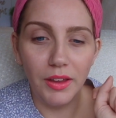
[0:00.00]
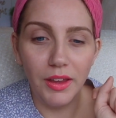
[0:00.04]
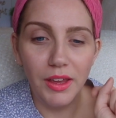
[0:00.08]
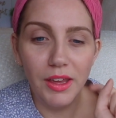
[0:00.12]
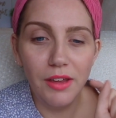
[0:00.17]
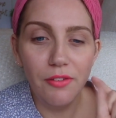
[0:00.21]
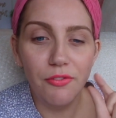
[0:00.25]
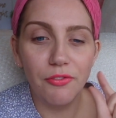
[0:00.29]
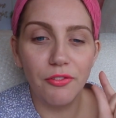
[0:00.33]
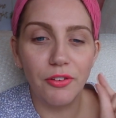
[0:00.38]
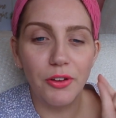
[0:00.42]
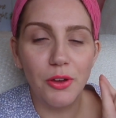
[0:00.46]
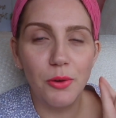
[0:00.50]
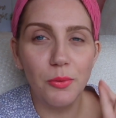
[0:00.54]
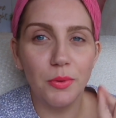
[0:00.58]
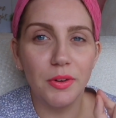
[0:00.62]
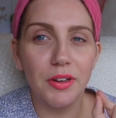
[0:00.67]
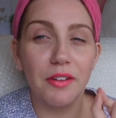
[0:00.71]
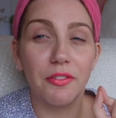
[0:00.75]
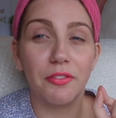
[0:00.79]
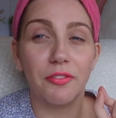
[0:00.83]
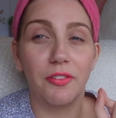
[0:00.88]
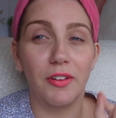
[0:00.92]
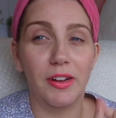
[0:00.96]
If you
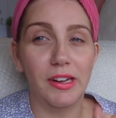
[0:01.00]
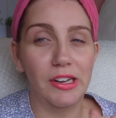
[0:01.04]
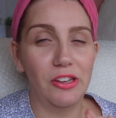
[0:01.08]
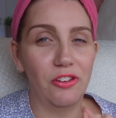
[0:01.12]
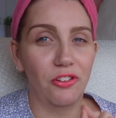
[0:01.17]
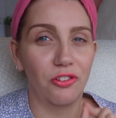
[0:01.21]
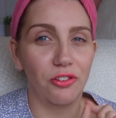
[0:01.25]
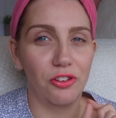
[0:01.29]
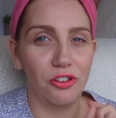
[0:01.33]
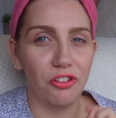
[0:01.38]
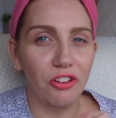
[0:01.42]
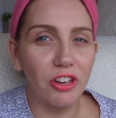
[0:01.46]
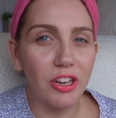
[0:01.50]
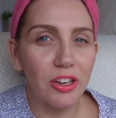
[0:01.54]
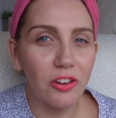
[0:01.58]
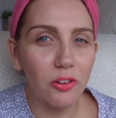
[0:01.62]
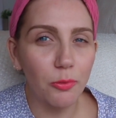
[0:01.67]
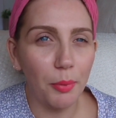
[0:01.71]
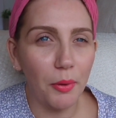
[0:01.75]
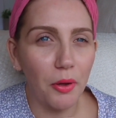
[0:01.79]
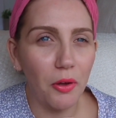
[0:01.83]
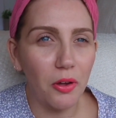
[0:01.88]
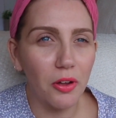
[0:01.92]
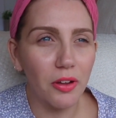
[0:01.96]
want to find your
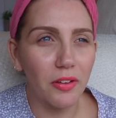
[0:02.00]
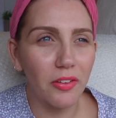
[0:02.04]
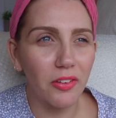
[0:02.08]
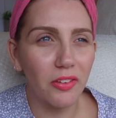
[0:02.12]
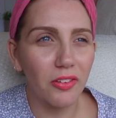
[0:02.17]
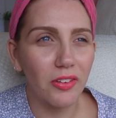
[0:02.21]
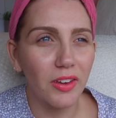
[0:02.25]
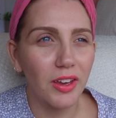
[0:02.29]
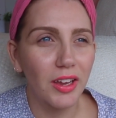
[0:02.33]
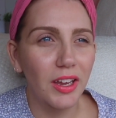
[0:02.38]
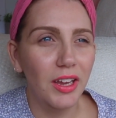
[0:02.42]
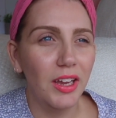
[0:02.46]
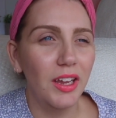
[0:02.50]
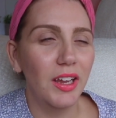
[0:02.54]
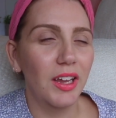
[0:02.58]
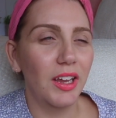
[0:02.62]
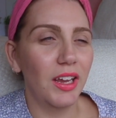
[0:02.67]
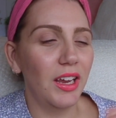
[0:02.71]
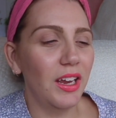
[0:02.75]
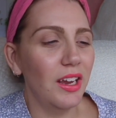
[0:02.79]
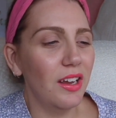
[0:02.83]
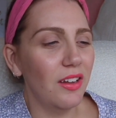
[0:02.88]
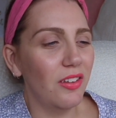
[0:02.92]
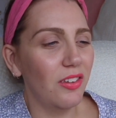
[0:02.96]
G-spots,
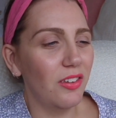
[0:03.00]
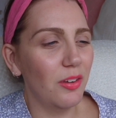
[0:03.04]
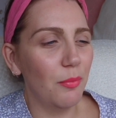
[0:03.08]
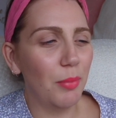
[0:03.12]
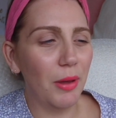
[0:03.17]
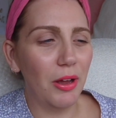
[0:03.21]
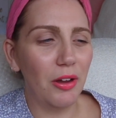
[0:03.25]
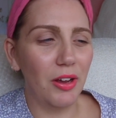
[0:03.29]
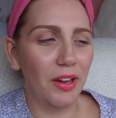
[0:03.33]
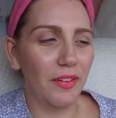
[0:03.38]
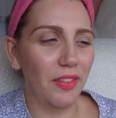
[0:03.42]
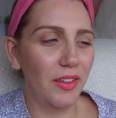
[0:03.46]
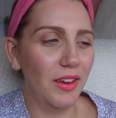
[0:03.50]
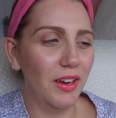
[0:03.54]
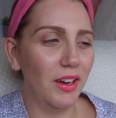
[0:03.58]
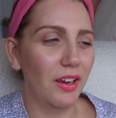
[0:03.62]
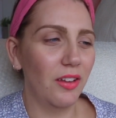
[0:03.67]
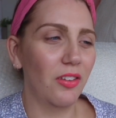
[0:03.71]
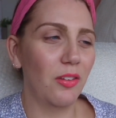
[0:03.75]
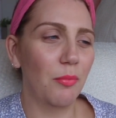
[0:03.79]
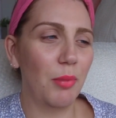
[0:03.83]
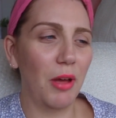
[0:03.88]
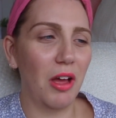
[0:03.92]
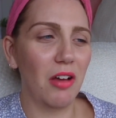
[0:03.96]
it's about, I think
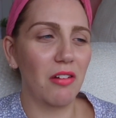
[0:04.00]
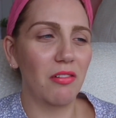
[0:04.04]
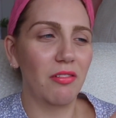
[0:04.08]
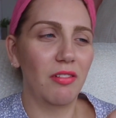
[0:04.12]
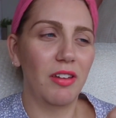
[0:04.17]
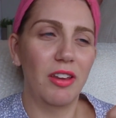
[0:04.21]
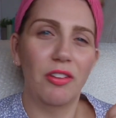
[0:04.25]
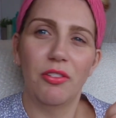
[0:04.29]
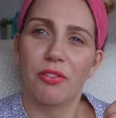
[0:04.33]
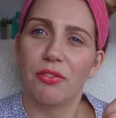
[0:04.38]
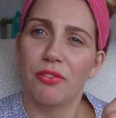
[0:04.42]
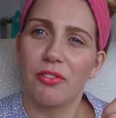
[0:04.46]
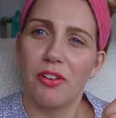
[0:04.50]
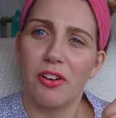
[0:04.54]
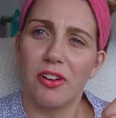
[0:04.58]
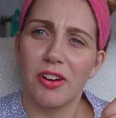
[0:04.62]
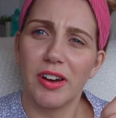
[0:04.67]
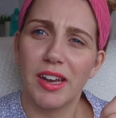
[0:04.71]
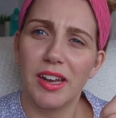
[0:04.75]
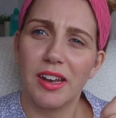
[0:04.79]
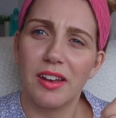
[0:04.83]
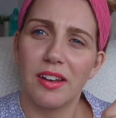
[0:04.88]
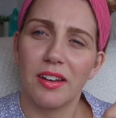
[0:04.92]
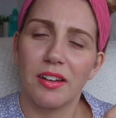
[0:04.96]
it's about this far
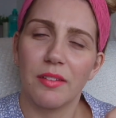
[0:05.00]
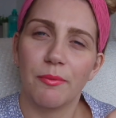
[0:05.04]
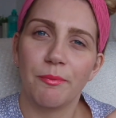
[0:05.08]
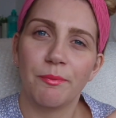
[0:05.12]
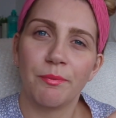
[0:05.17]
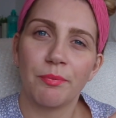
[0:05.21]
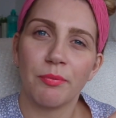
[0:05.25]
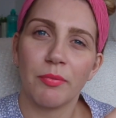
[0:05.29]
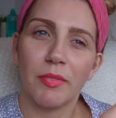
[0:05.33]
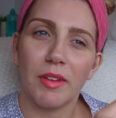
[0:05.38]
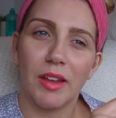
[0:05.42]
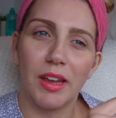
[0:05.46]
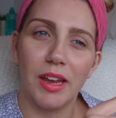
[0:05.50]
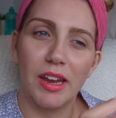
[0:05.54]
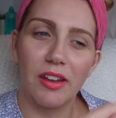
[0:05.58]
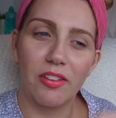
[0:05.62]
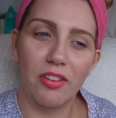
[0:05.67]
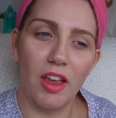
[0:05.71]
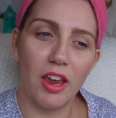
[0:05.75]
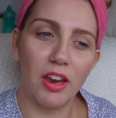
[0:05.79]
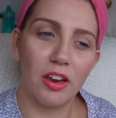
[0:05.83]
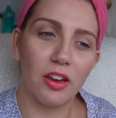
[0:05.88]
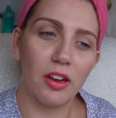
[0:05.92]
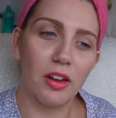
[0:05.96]
in. It's
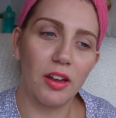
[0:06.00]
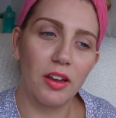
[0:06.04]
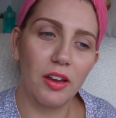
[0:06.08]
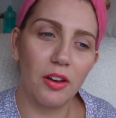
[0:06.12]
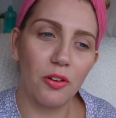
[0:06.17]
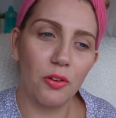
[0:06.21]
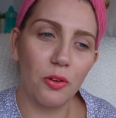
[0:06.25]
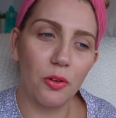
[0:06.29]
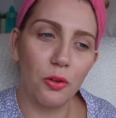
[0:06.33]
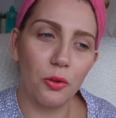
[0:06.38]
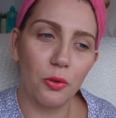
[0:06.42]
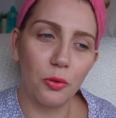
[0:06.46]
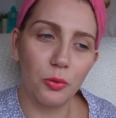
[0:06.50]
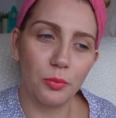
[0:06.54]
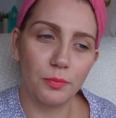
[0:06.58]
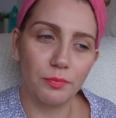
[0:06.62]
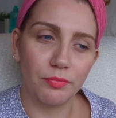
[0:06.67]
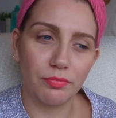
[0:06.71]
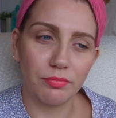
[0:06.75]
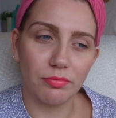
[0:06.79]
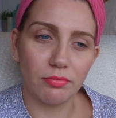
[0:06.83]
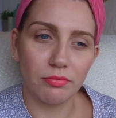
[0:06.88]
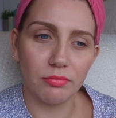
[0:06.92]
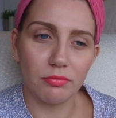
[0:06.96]
like a little,
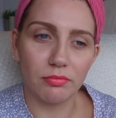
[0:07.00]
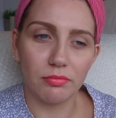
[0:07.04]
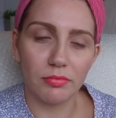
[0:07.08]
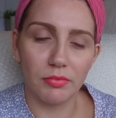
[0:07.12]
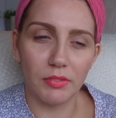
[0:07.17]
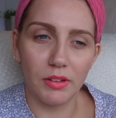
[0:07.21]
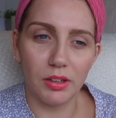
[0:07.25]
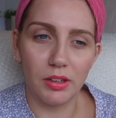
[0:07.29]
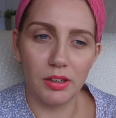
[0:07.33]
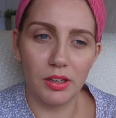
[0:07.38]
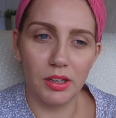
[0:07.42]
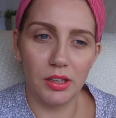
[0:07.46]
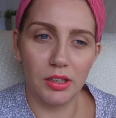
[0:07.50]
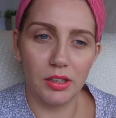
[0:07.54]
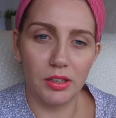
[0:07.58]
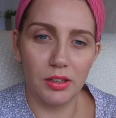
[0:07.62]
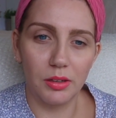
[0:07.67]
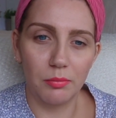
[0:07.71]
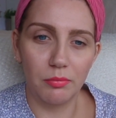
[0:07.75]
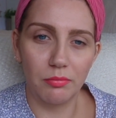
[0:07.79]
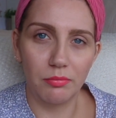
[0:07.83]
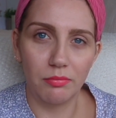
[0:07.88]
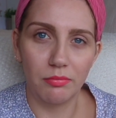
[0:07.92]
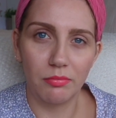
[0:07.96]

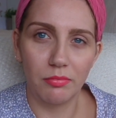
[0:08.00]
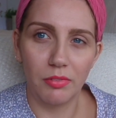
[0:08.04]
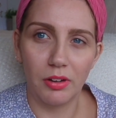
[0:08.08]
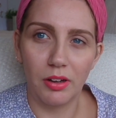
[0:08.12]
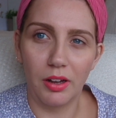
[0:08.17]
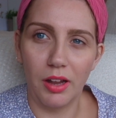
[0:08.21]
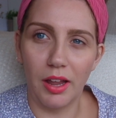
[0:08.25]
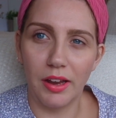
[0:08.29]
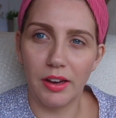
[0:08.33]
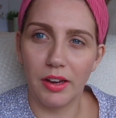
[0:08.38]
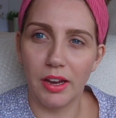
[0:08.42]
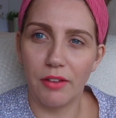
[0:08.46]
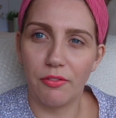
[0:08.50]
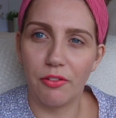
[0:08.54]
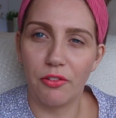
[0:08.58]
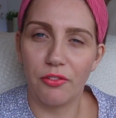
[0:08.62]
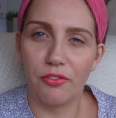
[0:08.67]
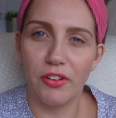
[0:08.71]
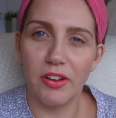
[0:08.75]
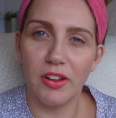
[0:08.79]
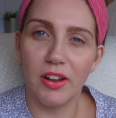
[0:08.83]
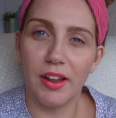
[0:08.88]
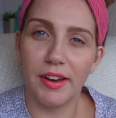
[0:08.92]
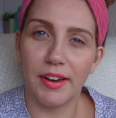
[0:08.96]
like if you
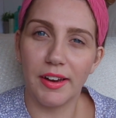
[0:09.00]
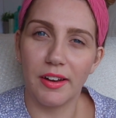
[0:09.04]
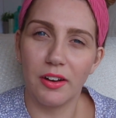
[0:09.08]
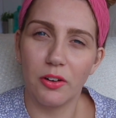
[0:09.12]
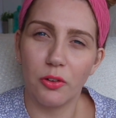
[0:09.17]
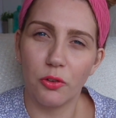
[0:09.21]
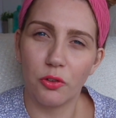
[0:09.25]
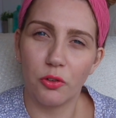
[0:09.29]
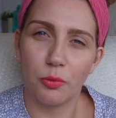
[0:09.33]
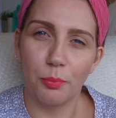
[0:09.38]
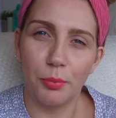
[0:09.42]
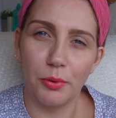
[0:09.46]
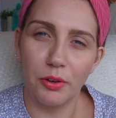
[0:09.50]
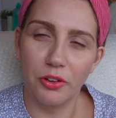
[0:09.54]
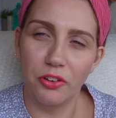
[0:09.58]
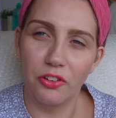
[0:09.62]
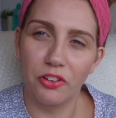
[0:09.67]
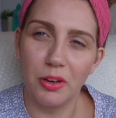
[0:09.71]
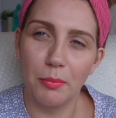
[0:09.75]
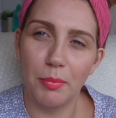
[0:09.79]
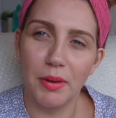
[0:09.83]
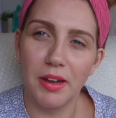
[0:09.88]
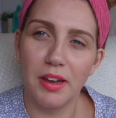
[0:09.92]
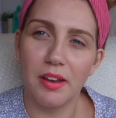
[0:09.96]
feel like a little
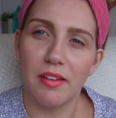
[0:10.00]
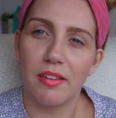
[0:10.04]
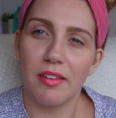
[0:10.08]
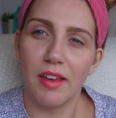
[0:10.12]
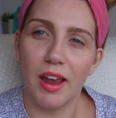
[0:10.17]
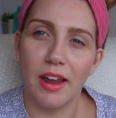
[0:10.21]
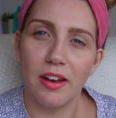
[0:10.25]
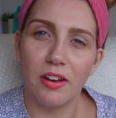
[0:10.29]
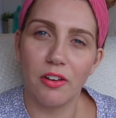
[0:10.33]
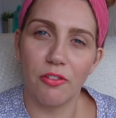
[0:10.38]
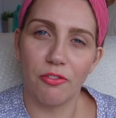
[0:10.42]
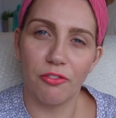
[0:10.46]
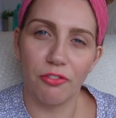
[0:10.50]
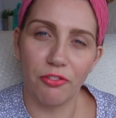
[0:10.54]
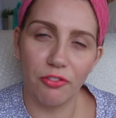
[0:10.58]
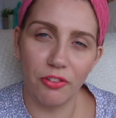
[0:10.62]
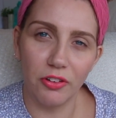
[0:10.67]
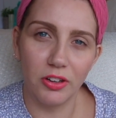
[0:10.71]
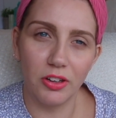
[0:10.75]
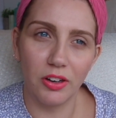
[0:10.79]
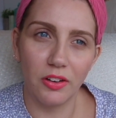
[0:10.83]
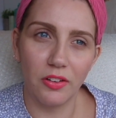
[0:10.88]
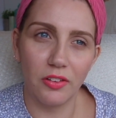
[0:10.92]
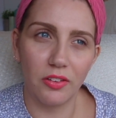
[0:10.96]
spongy bit at the
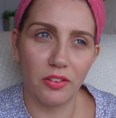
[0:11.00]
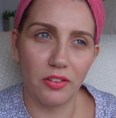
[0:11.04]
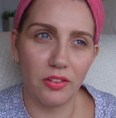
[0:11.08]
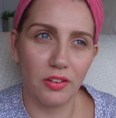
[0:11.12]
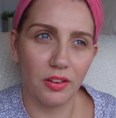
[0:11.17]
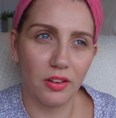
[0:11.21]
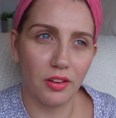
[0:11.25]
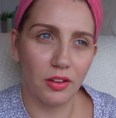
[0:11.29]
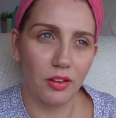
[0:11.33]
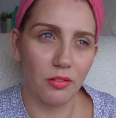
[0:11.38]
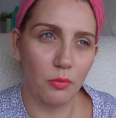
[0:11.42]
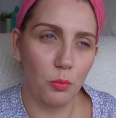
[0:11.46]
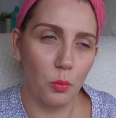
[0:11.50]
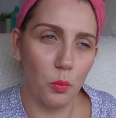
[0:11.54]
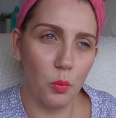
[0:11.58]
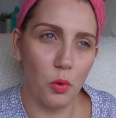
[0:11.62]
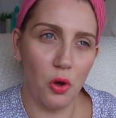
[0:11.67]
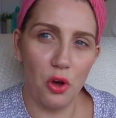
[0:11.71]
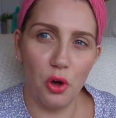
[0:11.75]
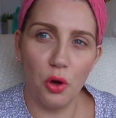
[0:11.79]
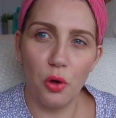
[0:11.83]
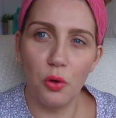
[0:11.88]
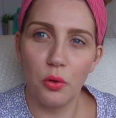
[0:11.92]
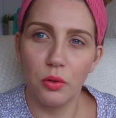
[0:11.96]
front
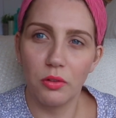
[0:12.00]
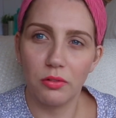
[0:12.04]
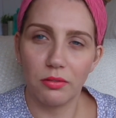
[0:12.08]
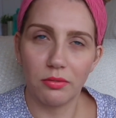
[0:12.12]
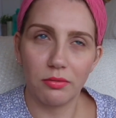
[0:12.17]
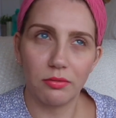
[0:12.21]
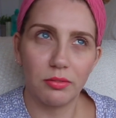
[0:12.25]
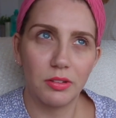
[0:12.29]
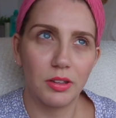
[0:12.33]
wall.